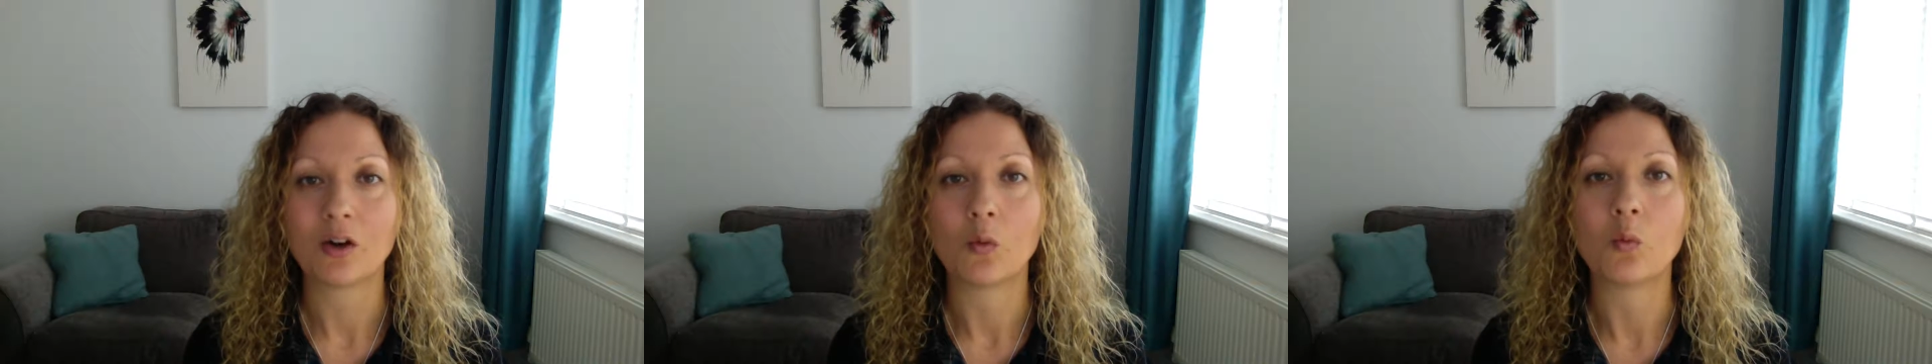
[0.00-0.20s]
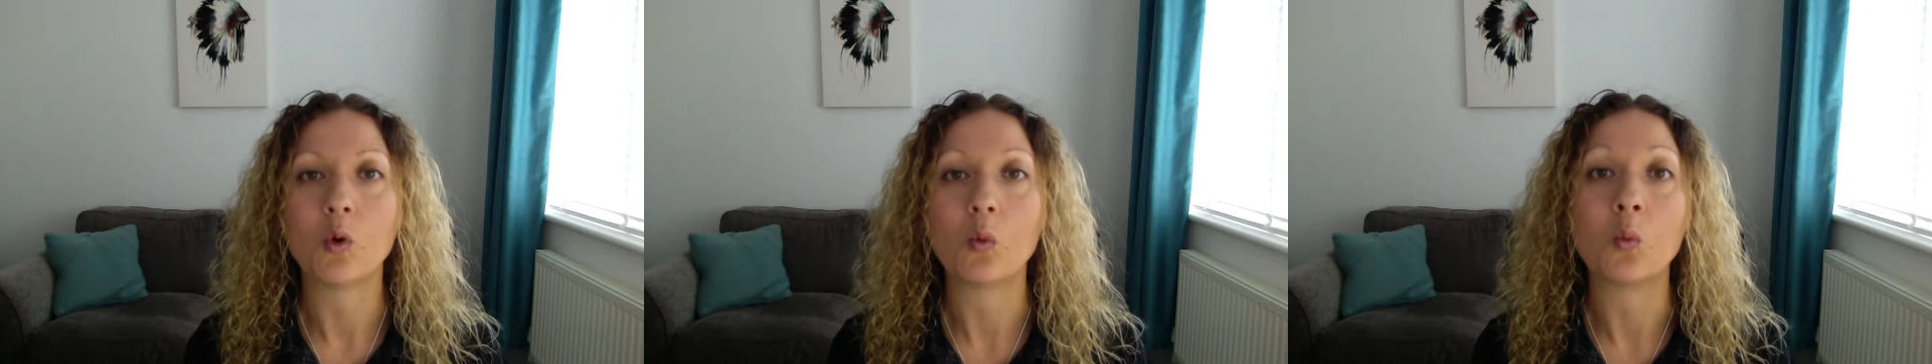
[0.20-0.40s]

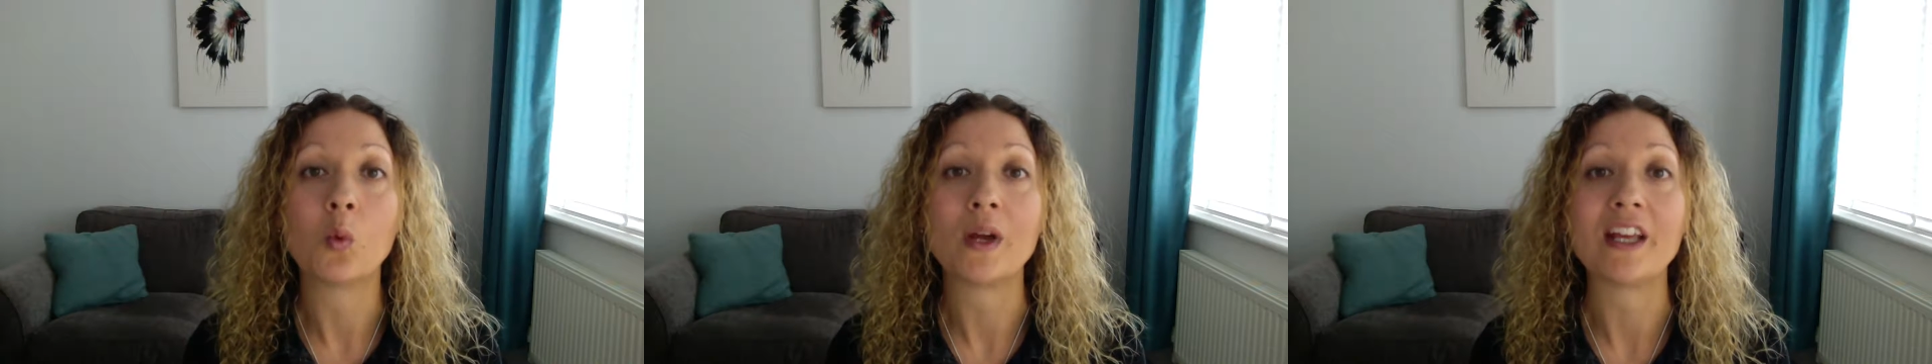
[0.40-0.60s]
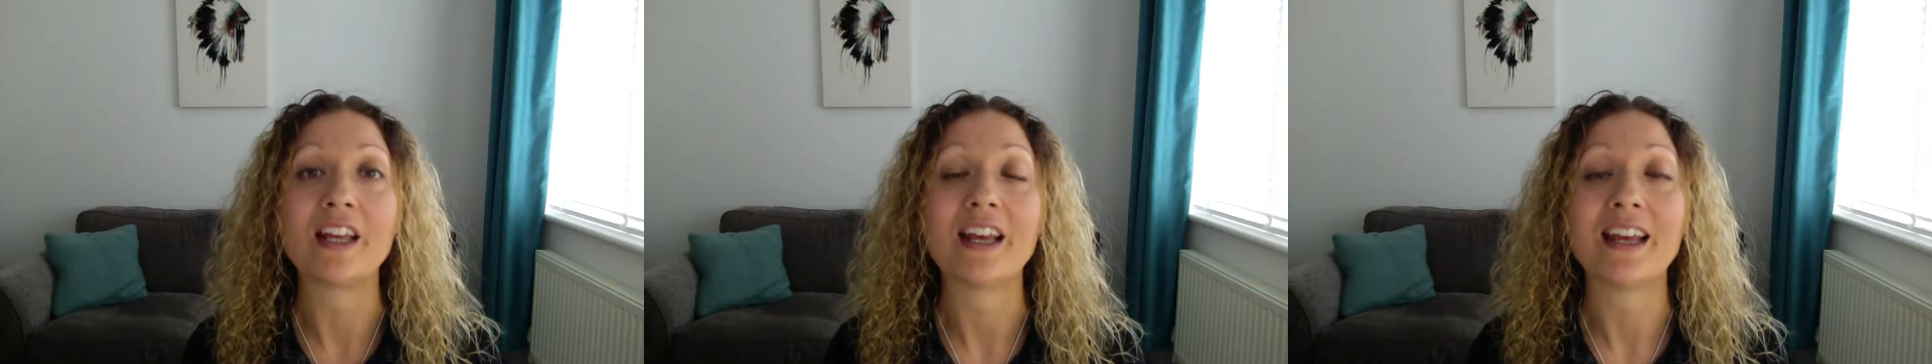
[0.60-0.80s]
What
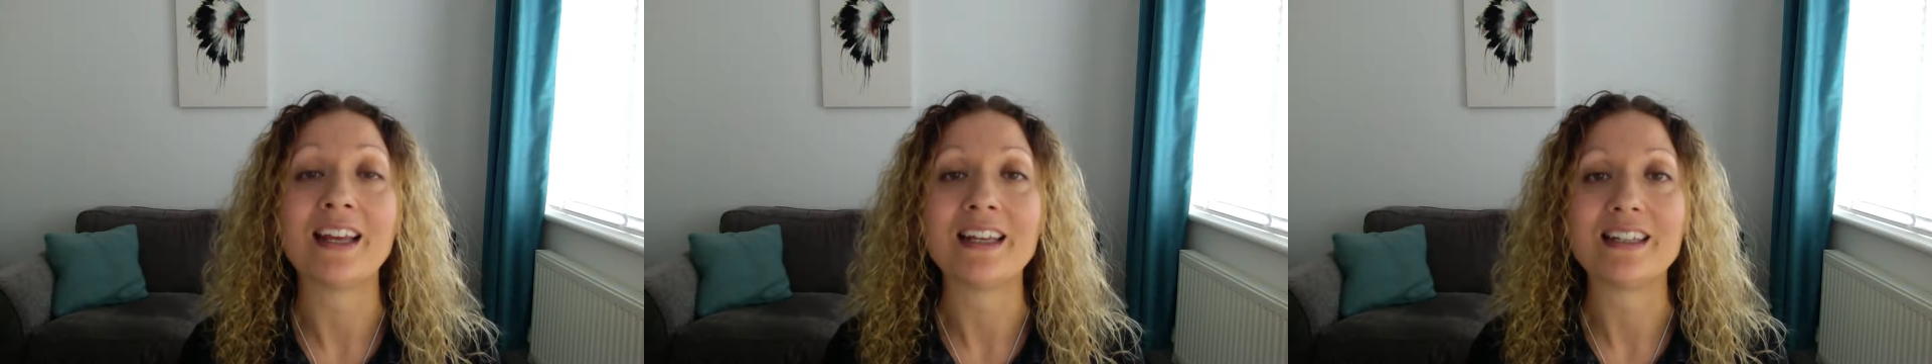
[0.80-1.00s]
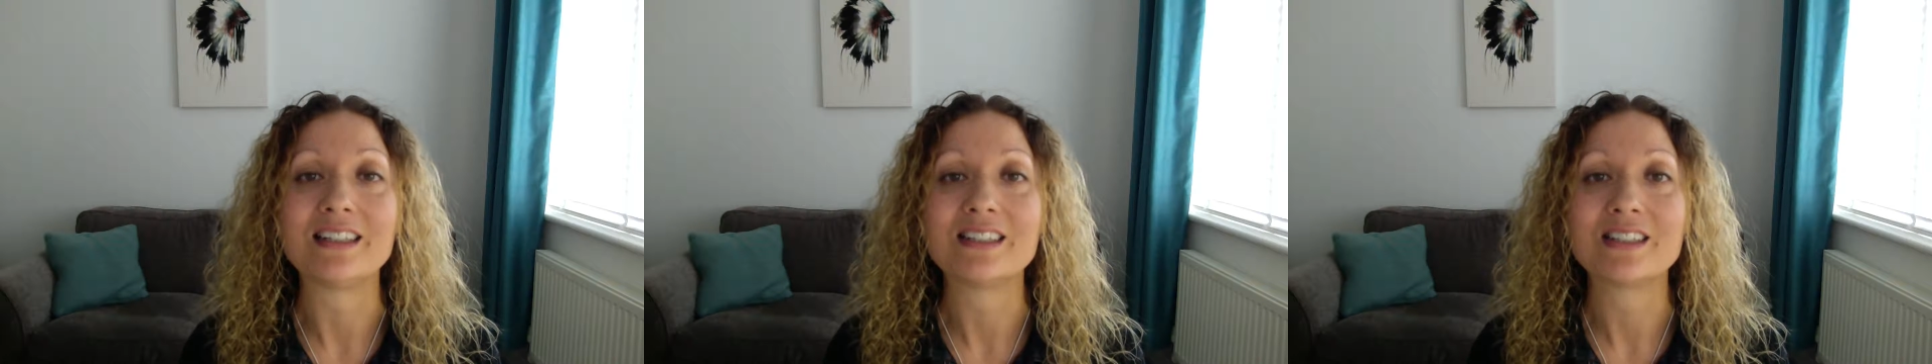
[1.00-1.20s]
we
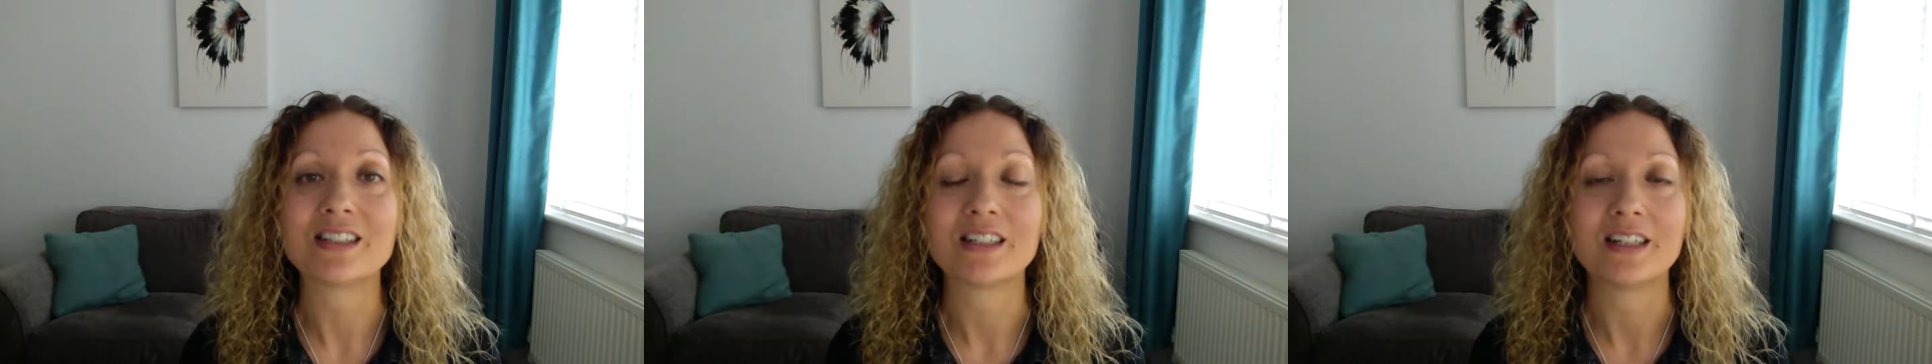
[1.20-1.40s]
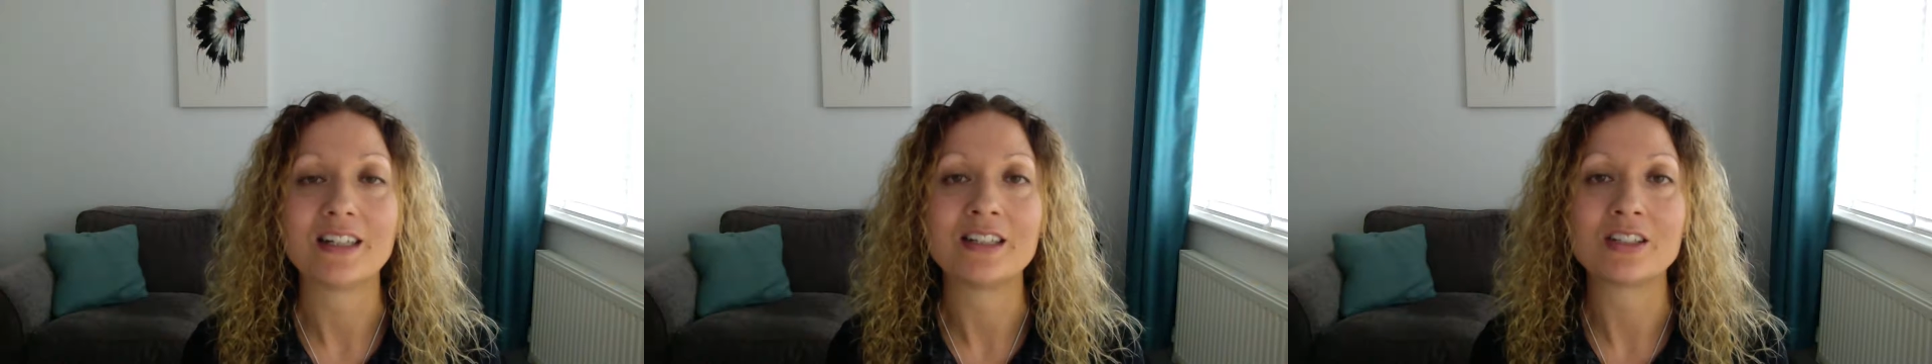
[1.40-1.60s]
eat
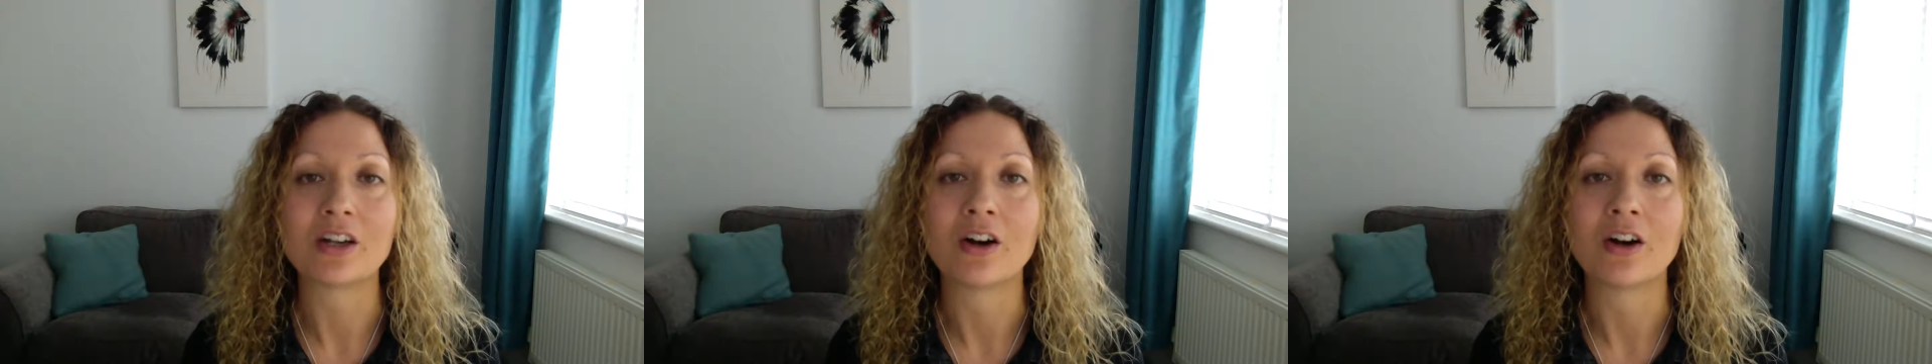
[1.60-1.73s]
is